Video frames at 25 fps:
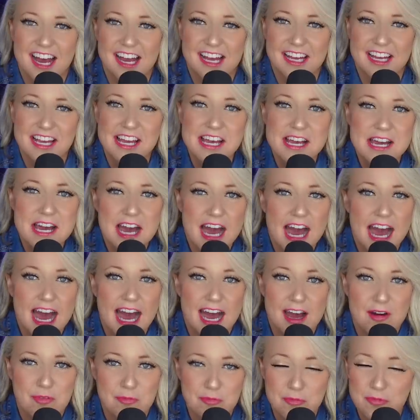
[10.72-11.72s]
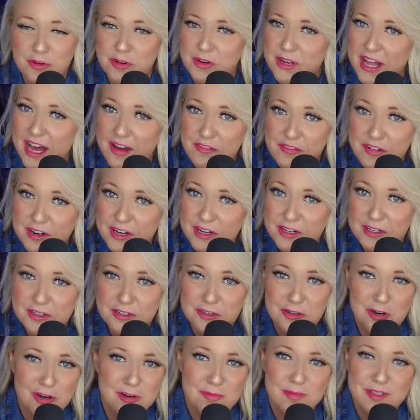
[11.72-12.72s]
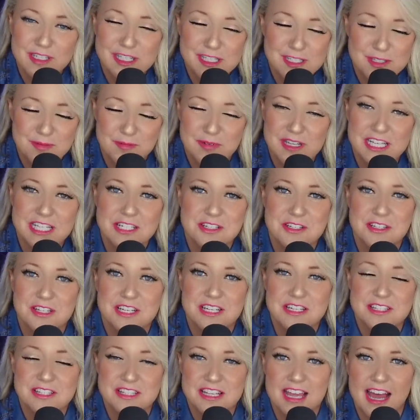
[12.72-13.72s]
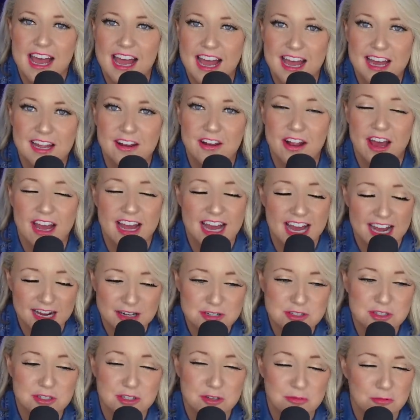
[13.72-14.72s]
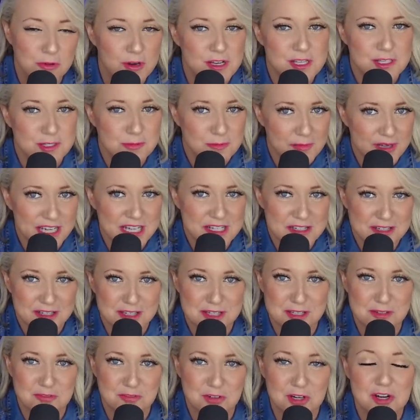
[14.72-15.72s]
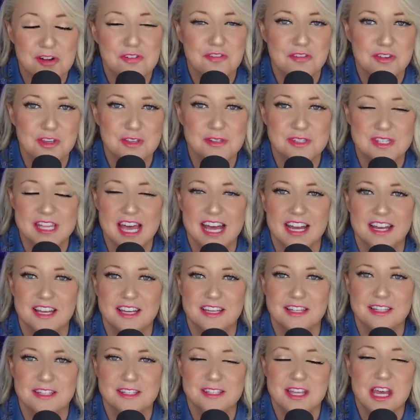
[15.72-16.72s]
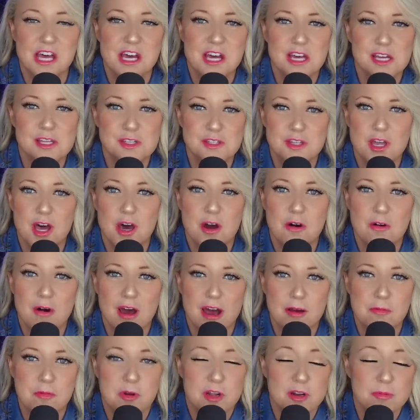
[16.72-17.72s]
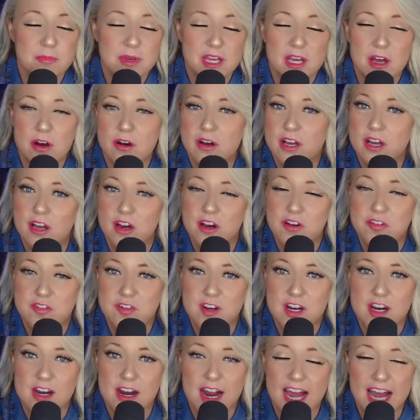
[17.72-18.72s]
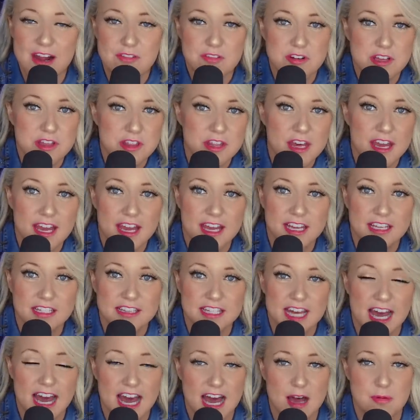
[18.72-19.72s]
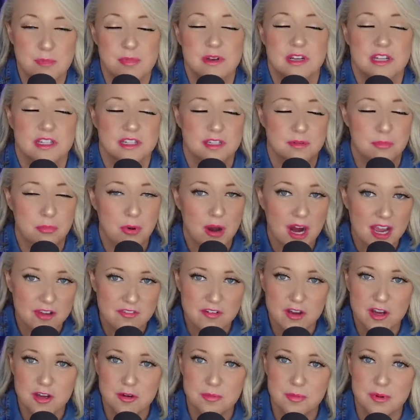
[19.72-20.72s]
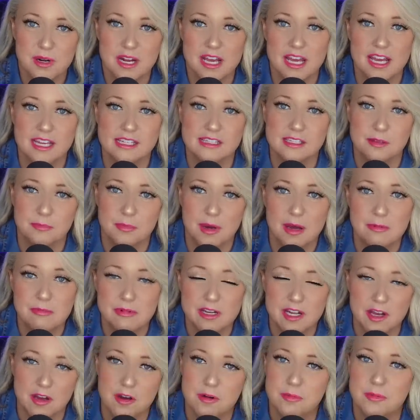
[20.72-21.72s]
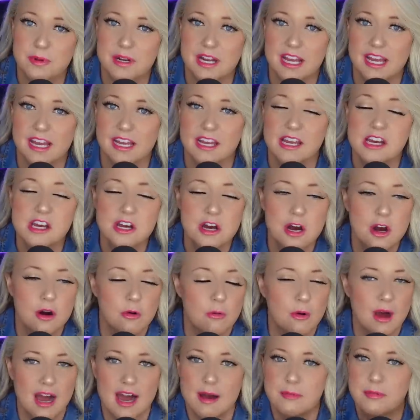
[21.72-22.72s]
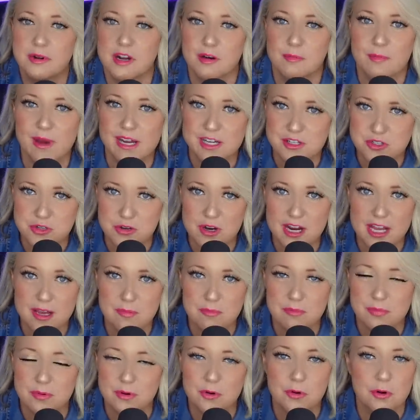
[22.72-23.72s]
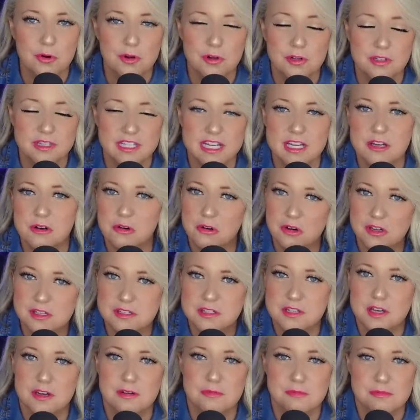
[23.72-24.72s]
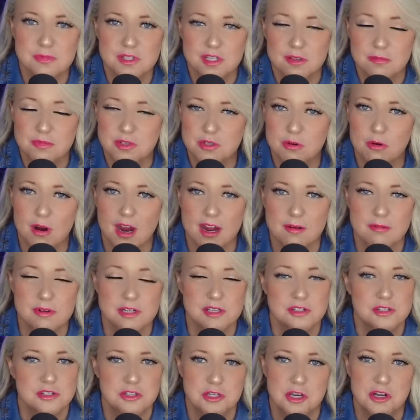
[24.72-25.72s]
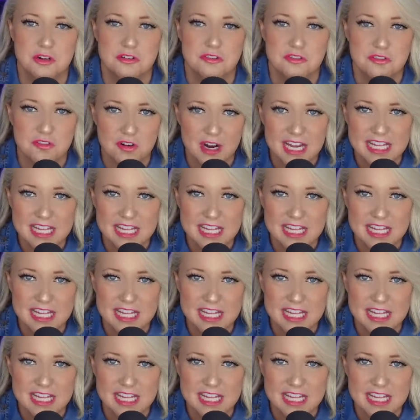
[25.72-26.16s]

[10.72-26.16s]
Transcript: I am never normally speechless, and I actually was speechless for a few seconds. So I'm going to be going over everything that happened at the private opening, the public opening, what happened on my trip, all the awesome subscribers turned